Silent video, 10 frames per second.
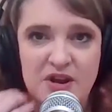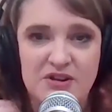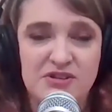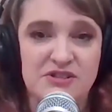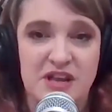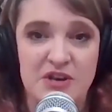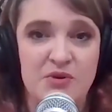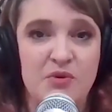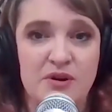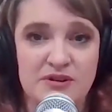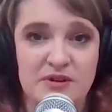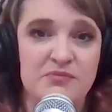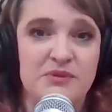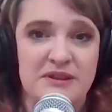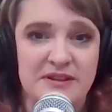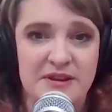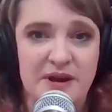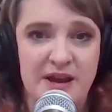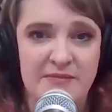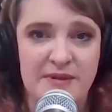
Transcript: just ignored completely, right?